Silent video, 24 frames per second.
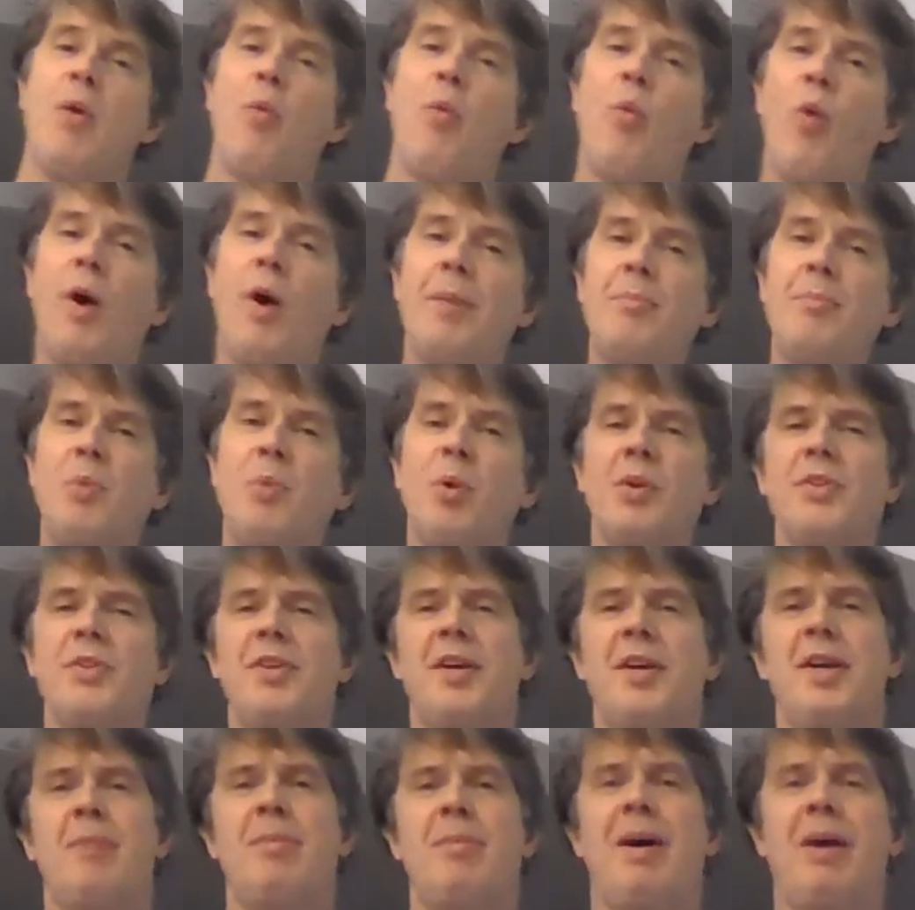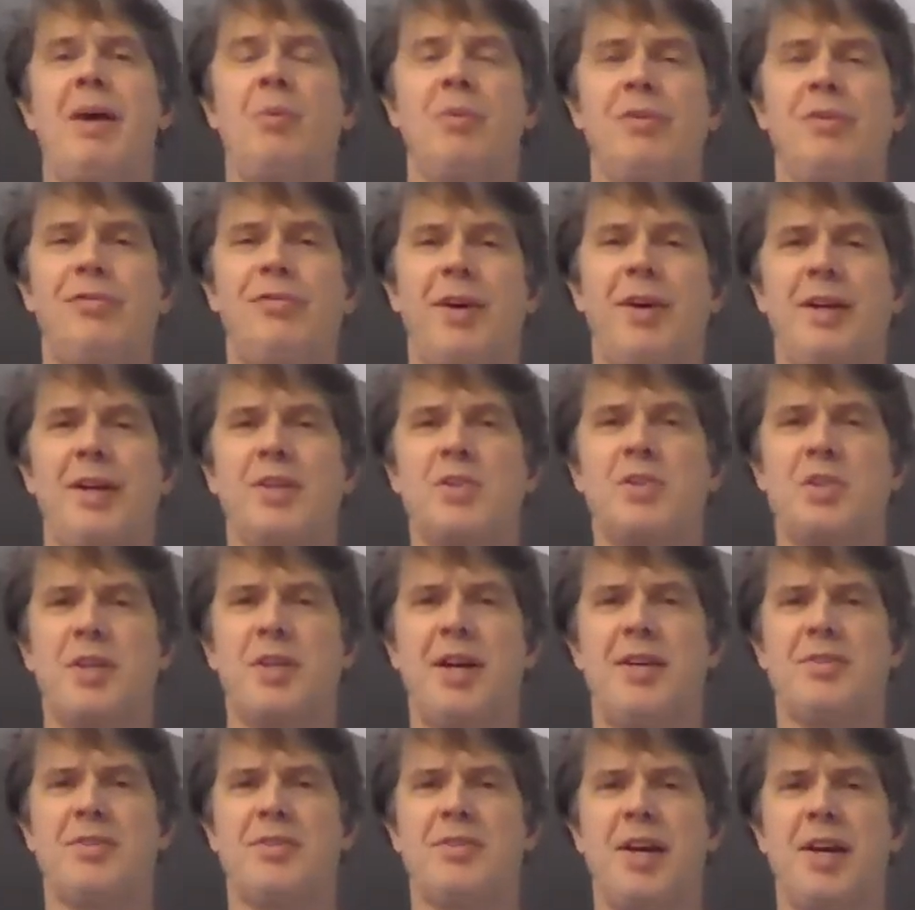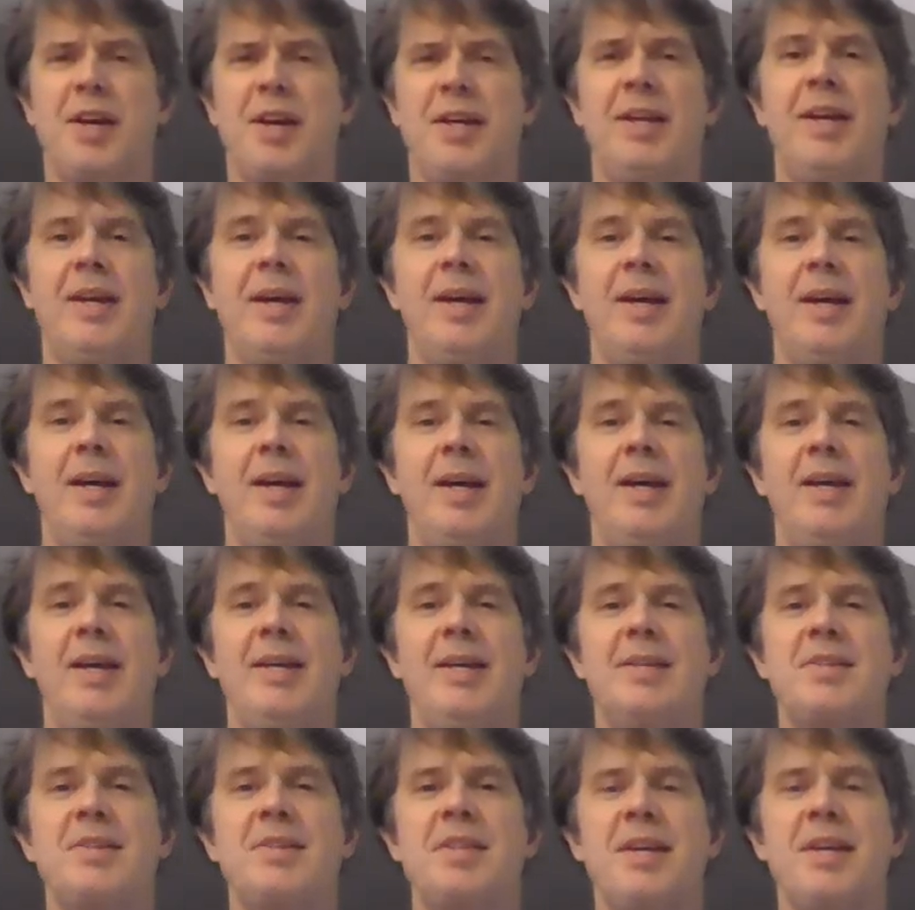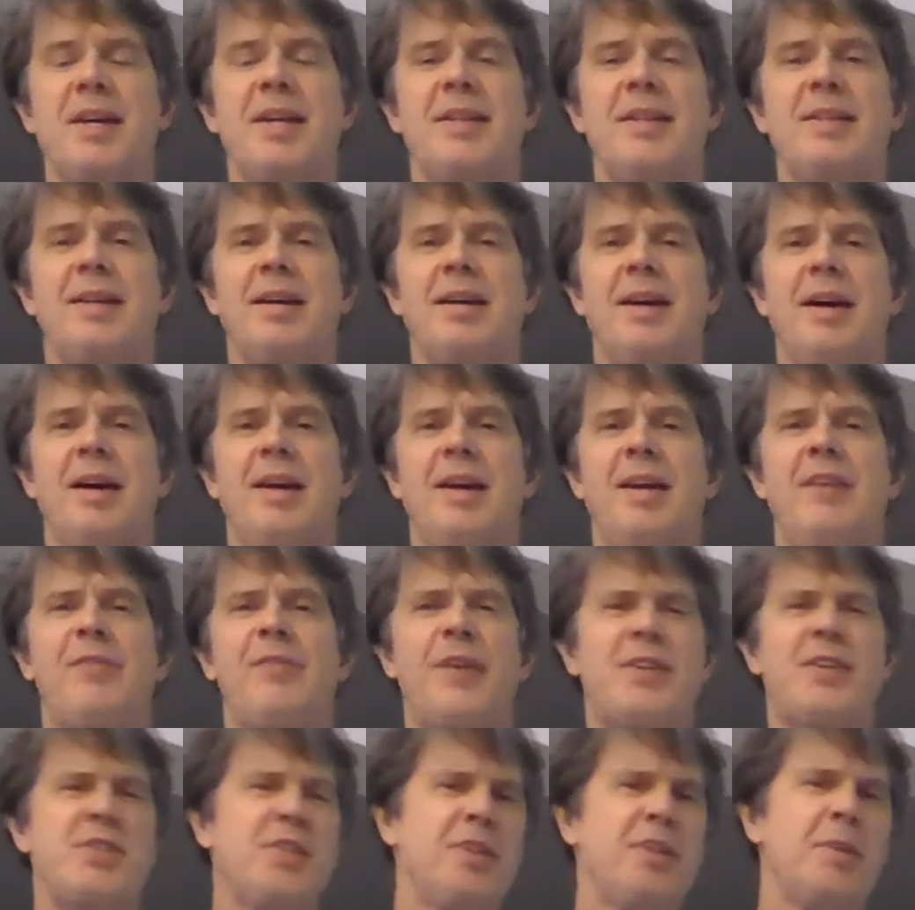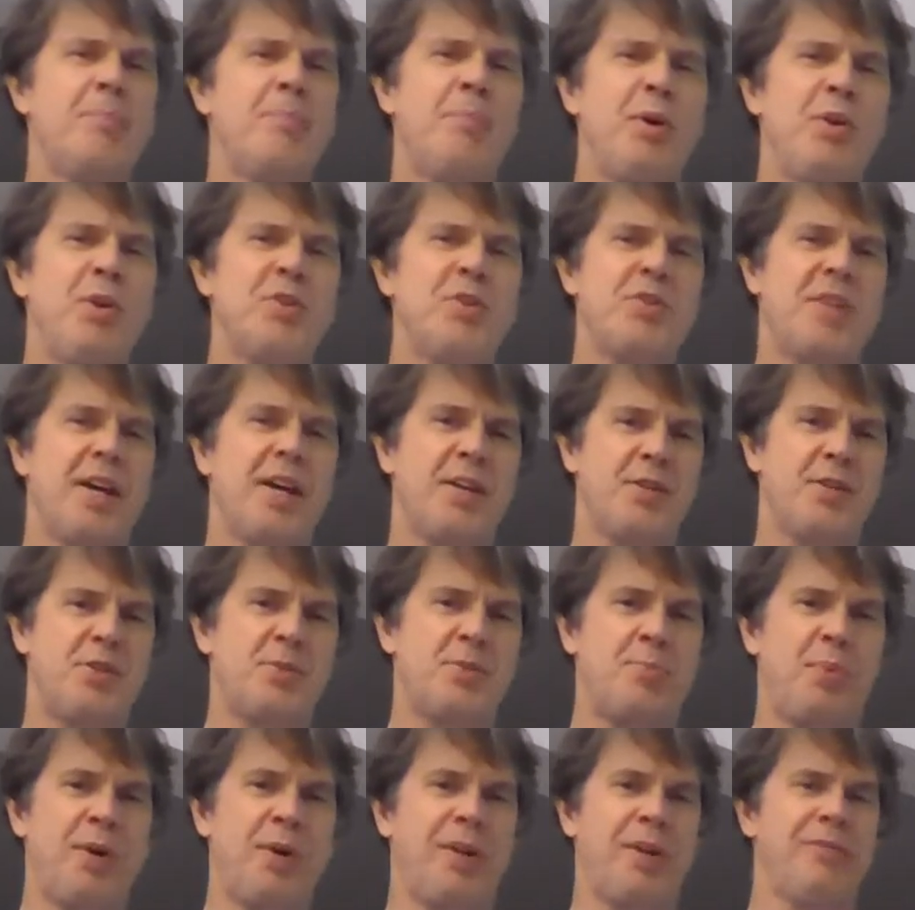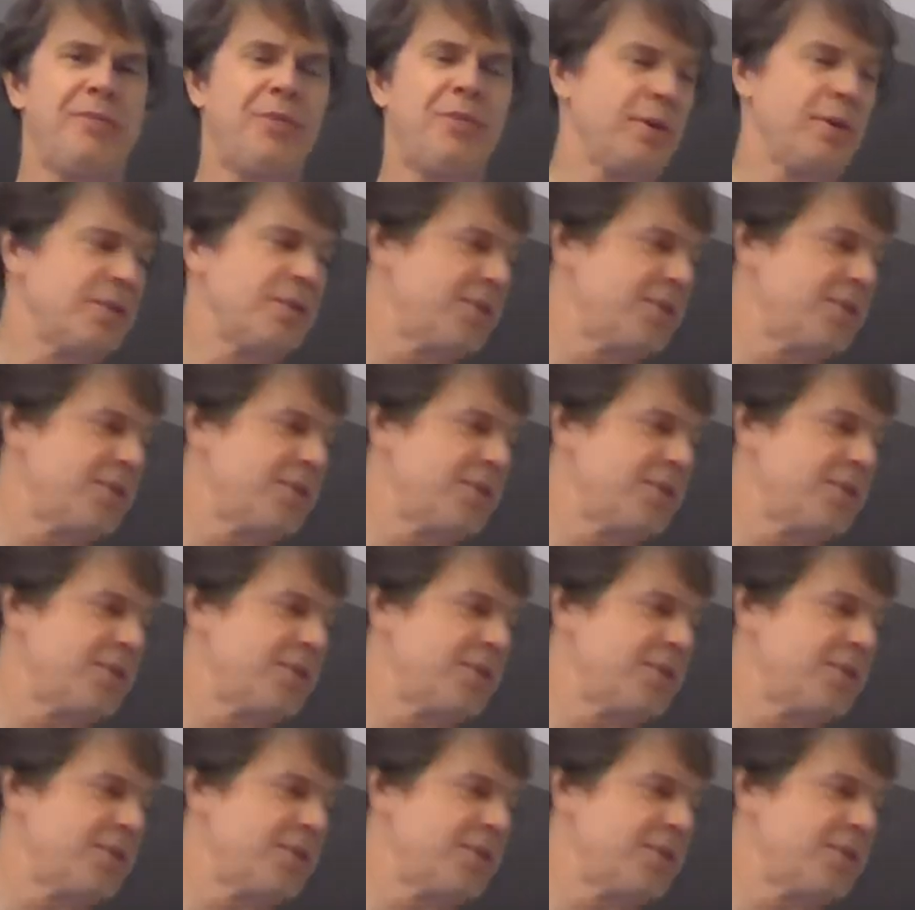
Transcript: One more thing about reflection I'll say is that if I send a pulse down a spring, for